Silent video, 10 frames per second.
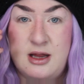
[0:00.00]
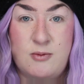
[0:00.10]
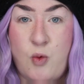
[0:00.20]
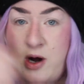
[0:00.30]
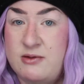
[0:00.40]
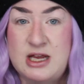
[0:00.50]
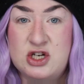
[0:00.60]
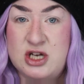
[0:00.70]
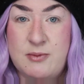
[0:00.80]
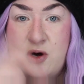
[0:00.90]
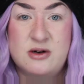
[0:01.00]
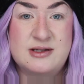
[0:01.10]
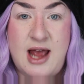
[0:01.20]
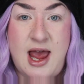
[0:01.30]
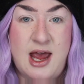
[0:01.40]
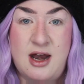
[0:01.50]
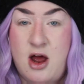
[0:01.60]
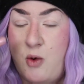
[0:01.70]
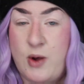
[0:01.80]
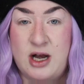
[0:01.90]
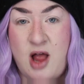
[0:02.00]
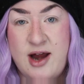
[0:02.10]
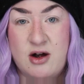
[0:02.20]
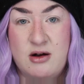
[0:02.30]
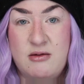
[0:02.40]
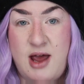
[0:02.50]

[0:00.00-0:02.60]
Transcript: one of these shimmers and a wing liner.